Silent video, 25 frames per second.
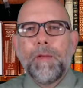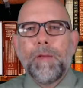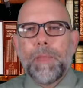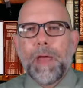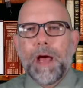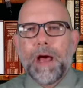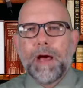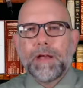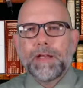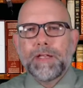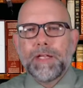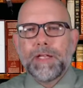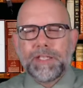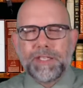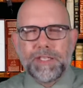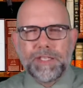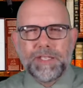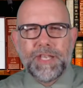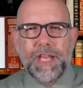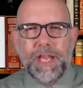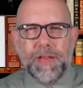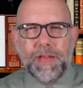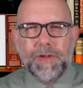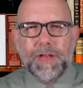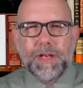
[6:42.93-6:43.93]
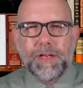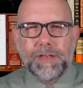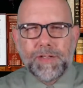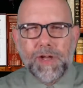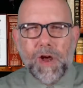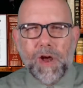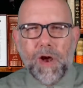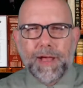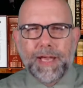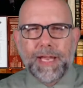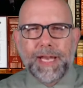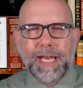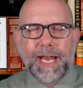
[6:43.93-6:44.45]
it's Stephen
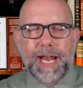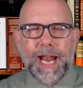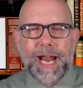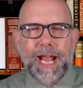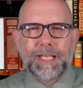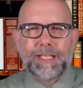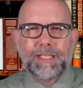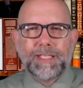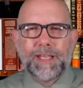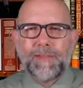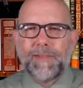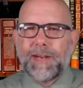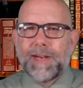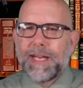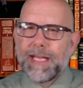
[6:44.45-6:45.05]
talking in Acts 7.